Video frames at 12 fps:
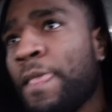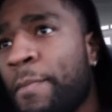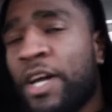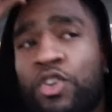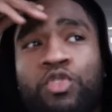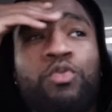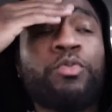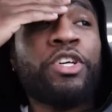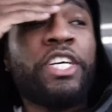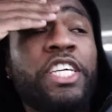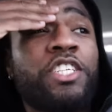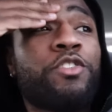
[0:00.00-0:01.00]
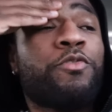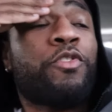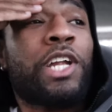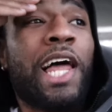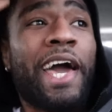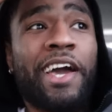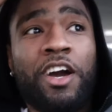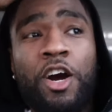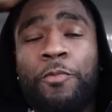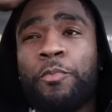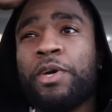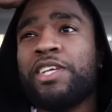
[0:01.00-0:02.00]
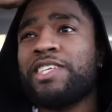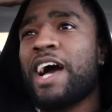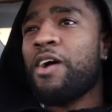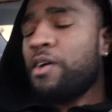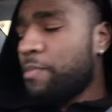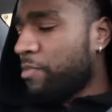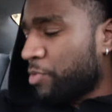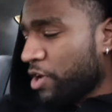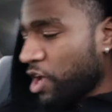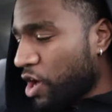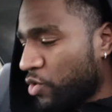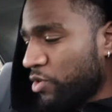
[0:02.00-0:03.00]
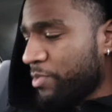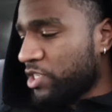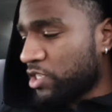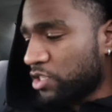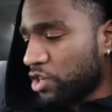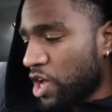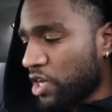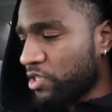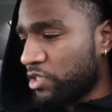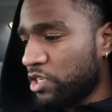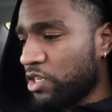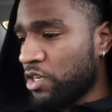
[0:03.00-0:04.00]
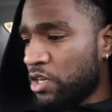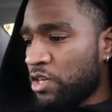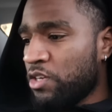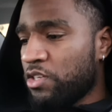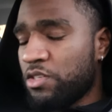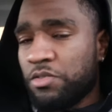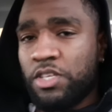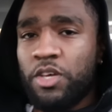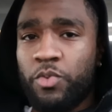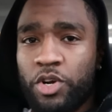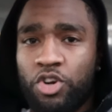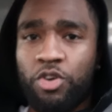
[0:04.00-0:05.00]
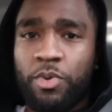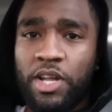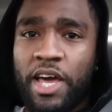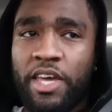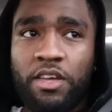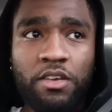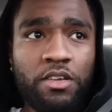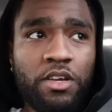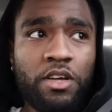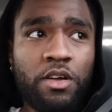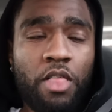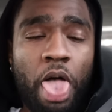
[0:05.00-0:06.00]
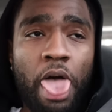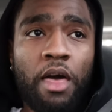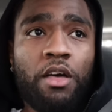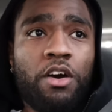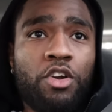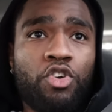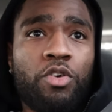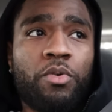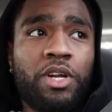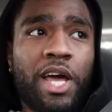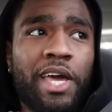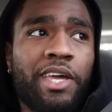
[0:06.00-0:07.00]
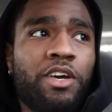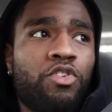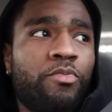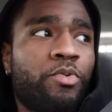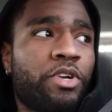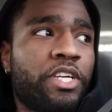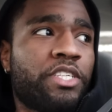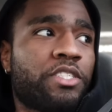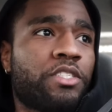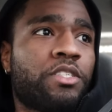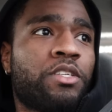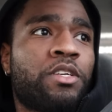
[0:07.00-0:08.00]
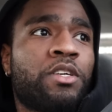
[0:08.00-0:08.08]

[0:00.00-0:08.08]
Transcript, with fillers: I'm out Uber Eats for like a couple minutes. I, am gonna bring y'all with me just so y'all can see. You know what I'm saying what a normal like uh, a normal night Uber Eatsing.